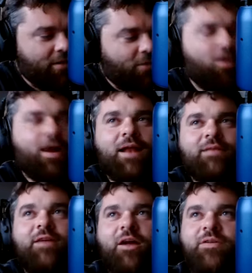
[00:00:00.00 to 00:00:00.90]
What kind of
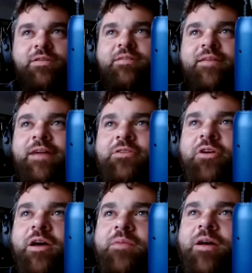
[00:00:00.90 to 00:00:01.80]
service is that? You
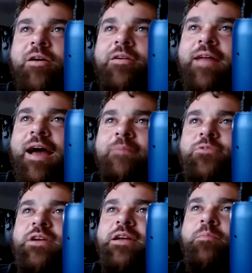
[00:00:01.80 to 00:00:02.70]
come to Hard Times,
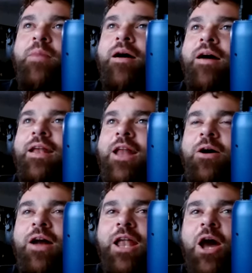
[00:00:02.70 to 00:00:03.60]
you get a
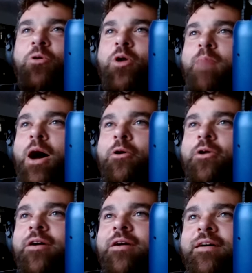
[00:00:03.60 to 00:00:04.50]
loaner
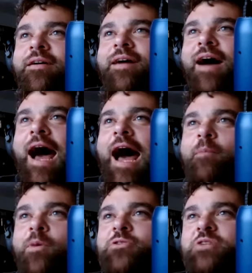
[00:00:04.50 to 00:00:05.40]
motor, a
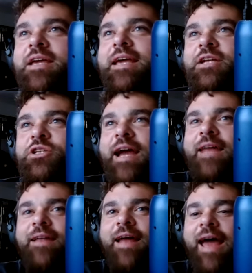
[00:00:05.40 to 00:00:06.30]
Hayabusa keychain
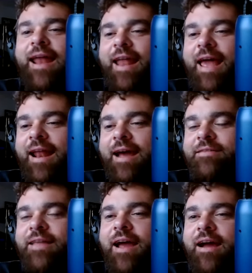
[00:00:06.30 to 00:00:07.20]
that I had laying
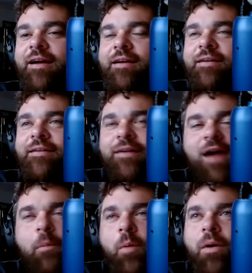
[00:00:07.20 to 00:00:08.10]
out there, a
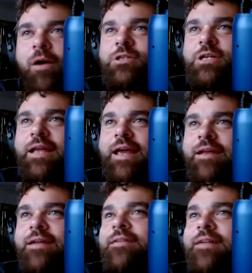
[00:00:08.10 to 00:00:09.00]
couple parts you
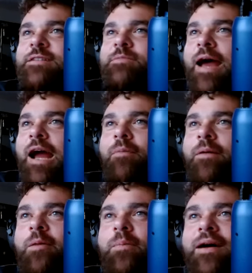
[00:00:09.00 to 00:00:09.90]
needed, and I smack them on
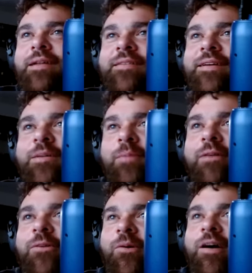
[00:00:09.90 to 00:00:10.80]
their butt and send them
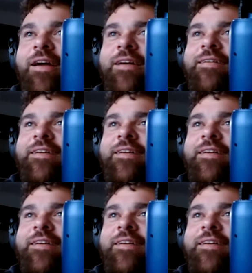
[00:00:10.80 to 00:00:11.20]
on their way.